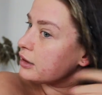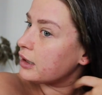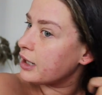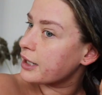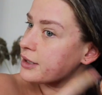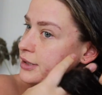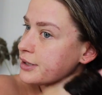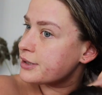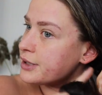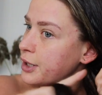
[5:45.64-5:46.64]
like
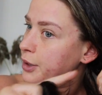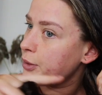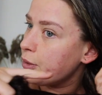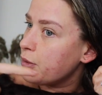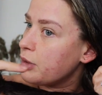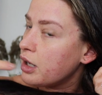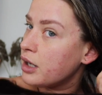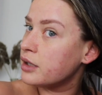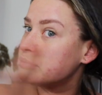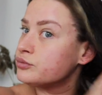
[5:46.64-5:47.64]
so.
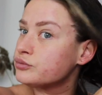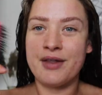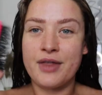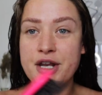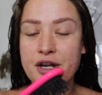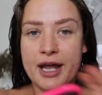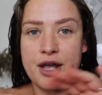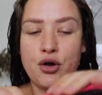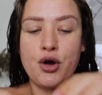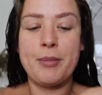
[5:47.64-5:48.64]
Then you're going to get
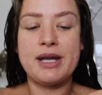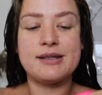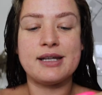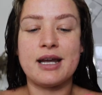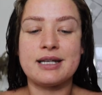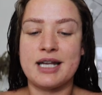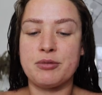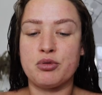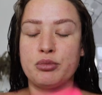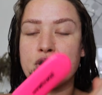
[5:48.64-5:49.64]
your amazing
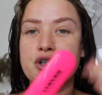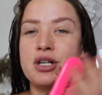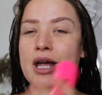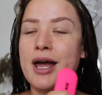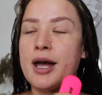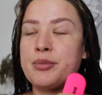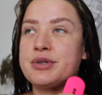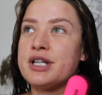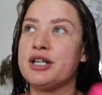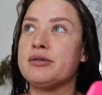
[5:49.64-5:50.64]
Denman brush. I
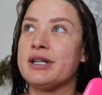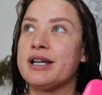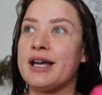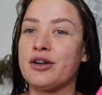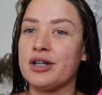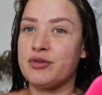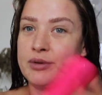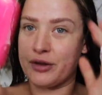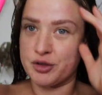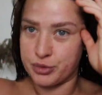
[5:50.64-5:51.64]
absolutely cannot live
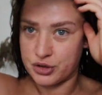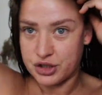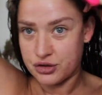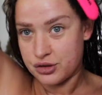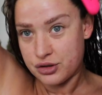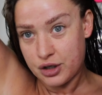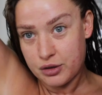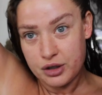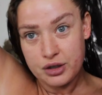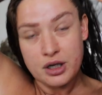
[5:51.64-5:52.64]
without this brush. It's just so
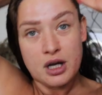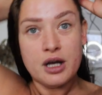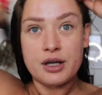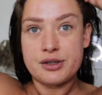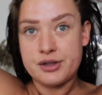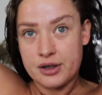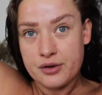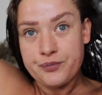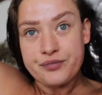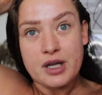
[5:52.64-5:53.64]
good. So
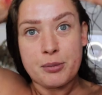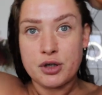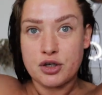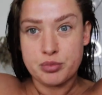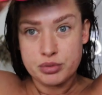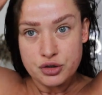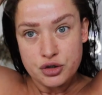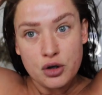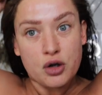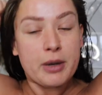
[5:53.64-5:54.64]
I'm going to just
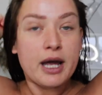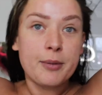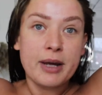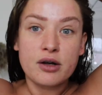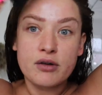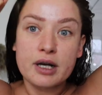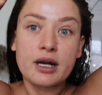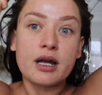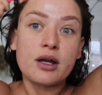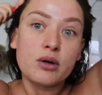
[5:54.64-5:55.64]
brush all my hair back right
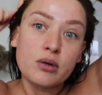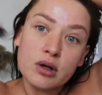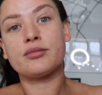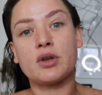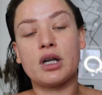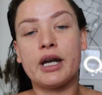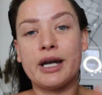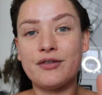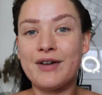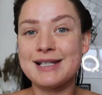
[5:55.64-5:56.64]
now.
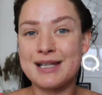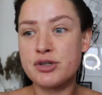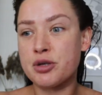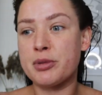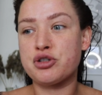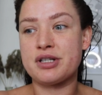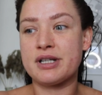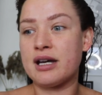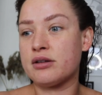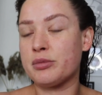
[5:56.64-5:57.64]
In fact, I'm just going to put my dressing
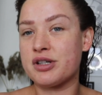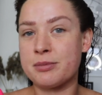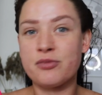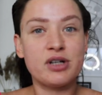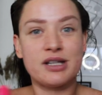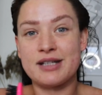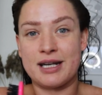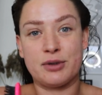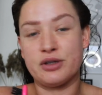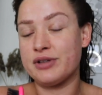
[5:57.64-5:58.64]
gown on because I'm really scared
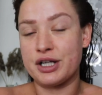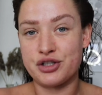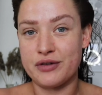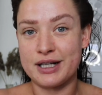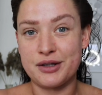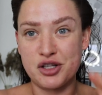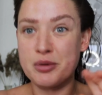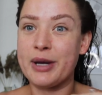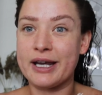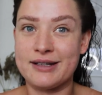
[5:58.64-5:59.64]
I'm going to flash you right now. So I'll be
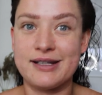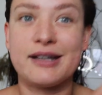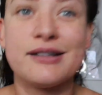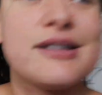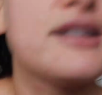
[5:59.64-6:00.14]
back in a second.